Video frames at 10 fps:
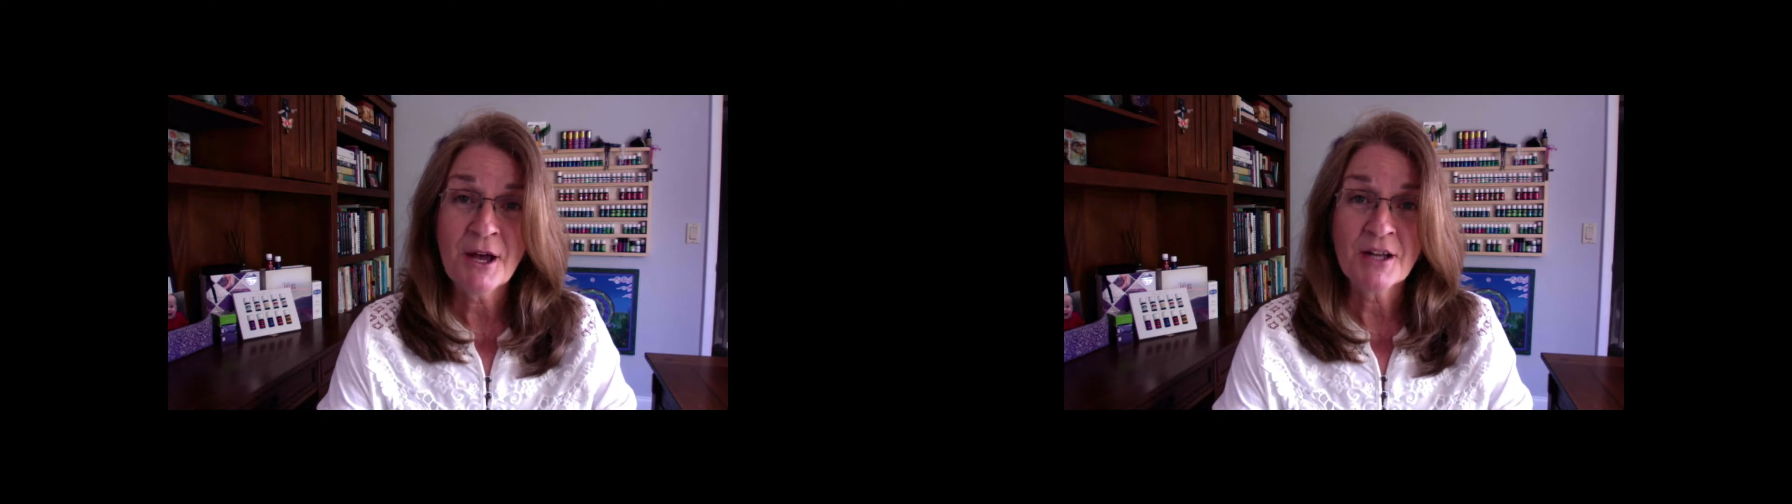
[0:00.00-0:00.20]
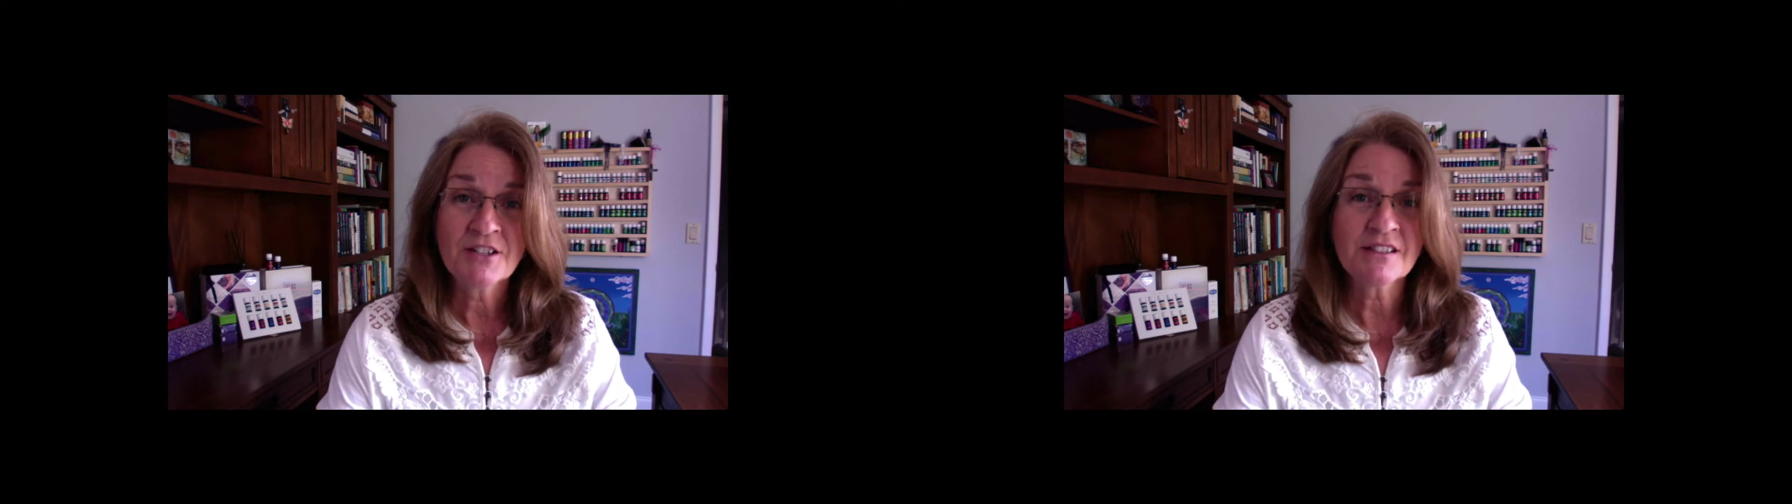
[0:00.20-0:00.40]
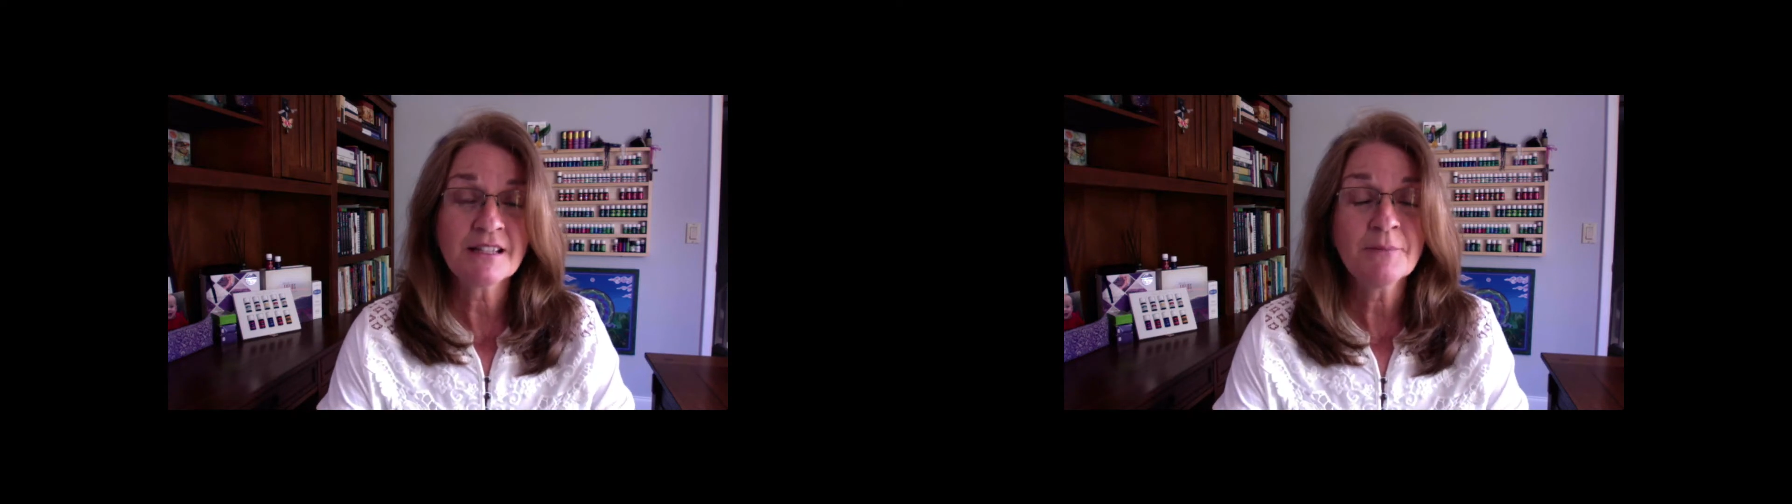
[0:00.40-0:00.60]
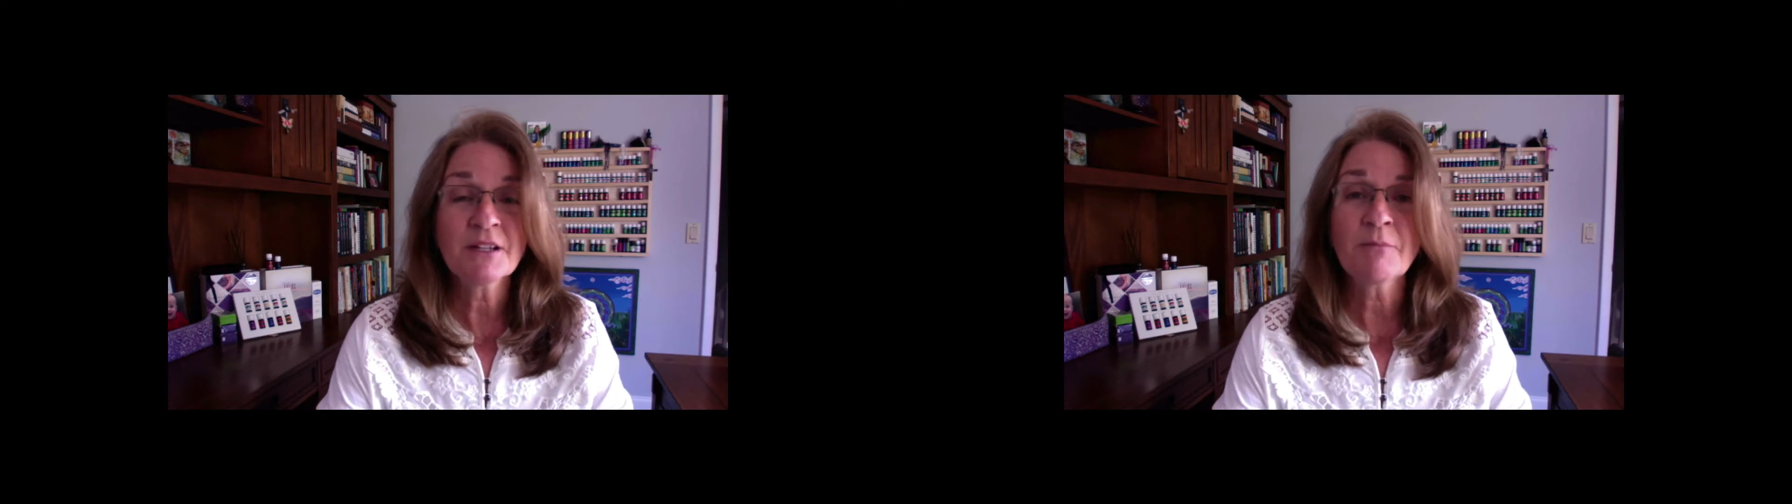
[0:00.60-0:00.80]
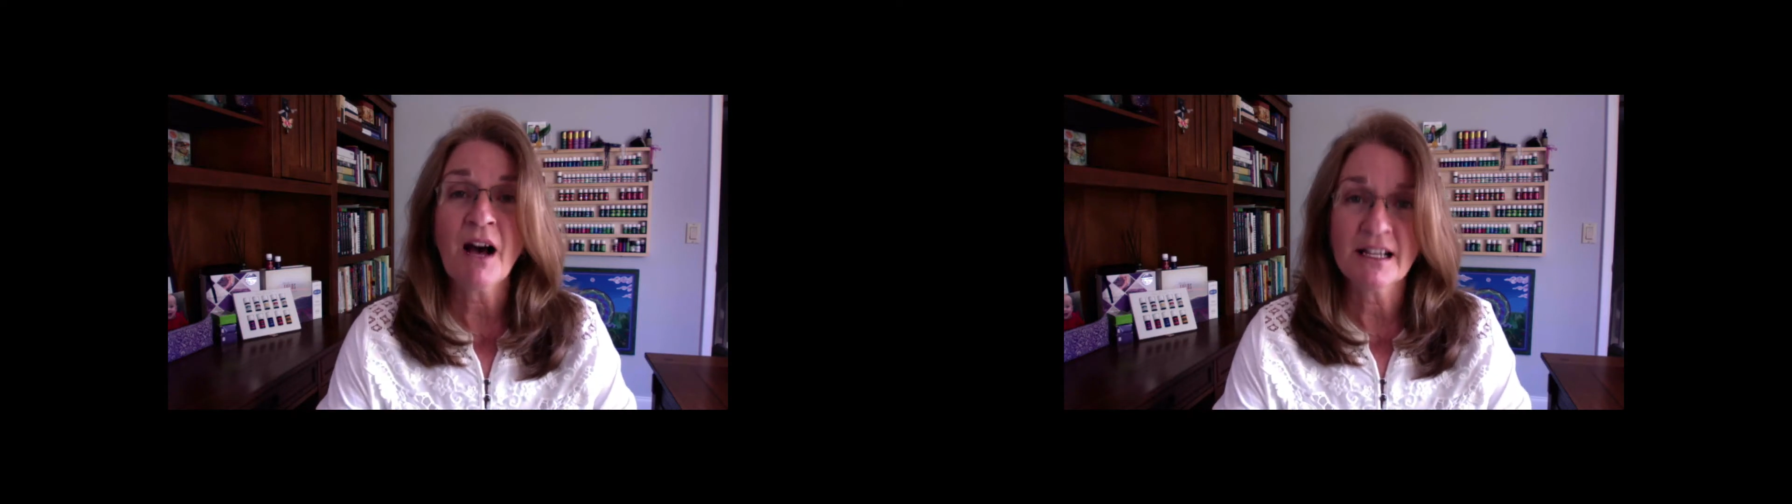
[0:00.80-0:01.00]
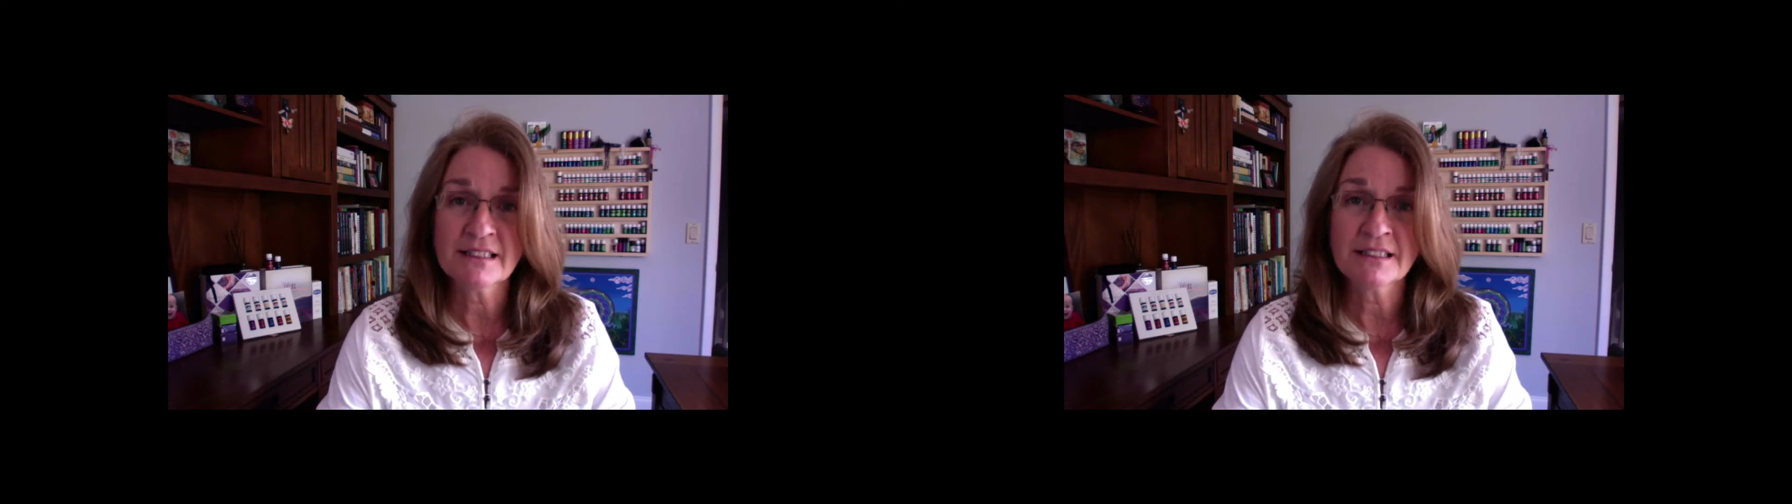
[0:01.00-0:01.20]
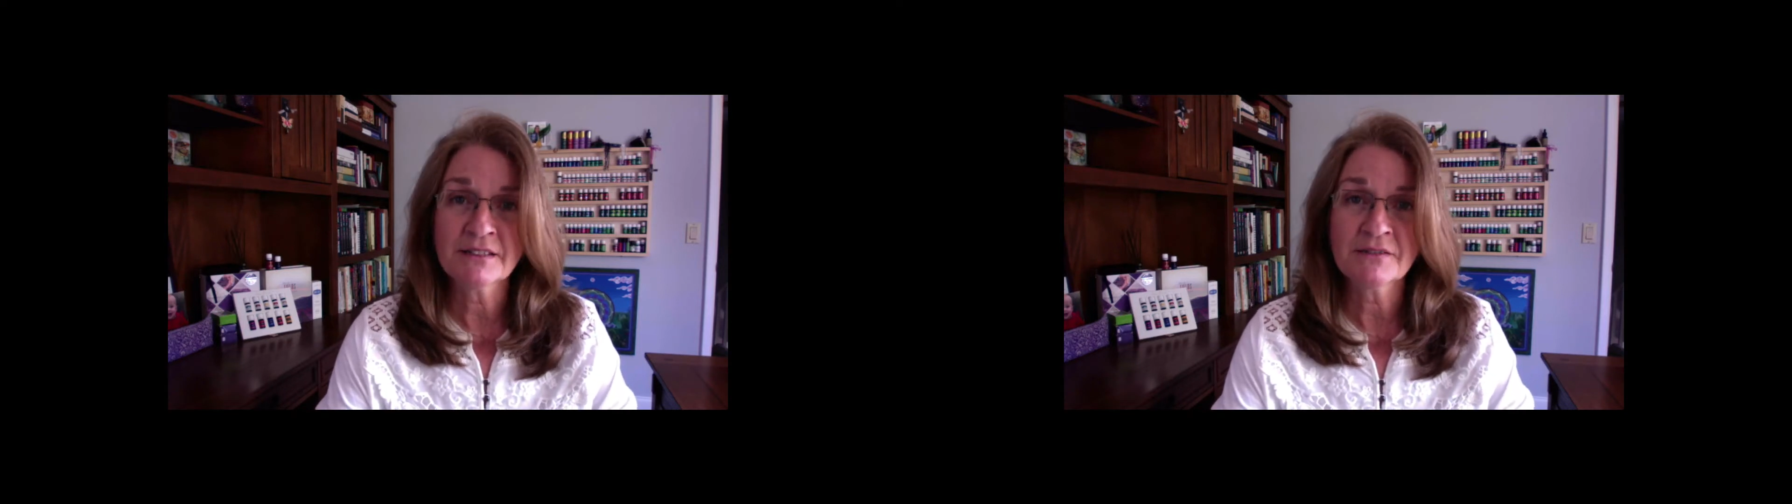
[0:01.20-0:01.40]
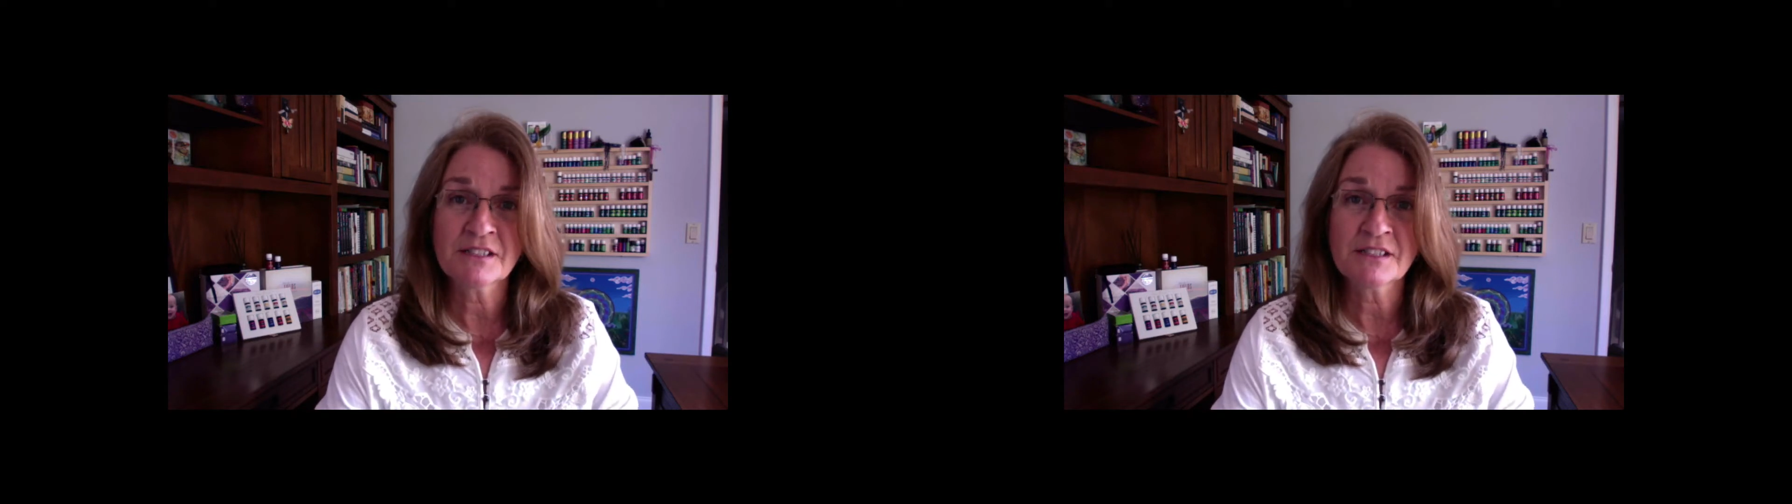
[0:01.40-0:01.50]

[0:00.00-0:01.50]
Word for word: Just something positive,